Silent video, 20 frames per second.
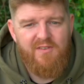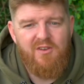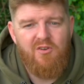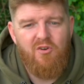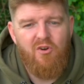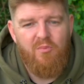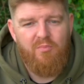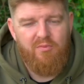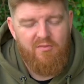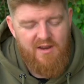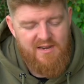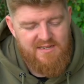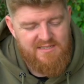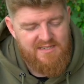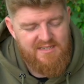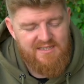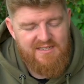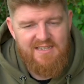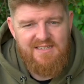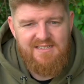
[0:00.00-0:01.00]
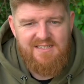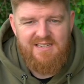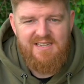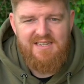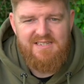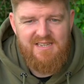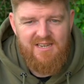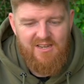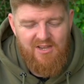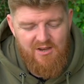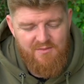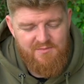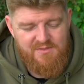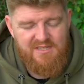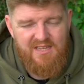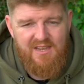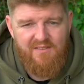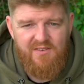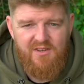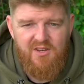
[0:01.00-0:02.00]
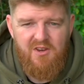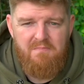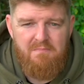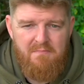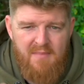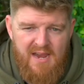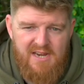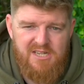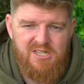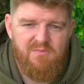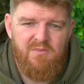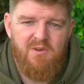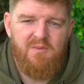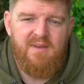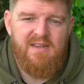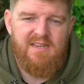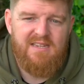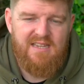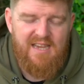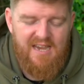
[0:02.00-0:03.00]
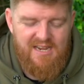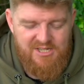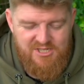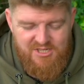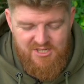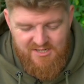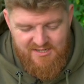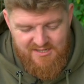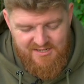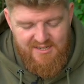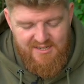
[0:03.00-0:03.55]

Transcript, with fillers: incorporated into these alarms, giving you maximum indication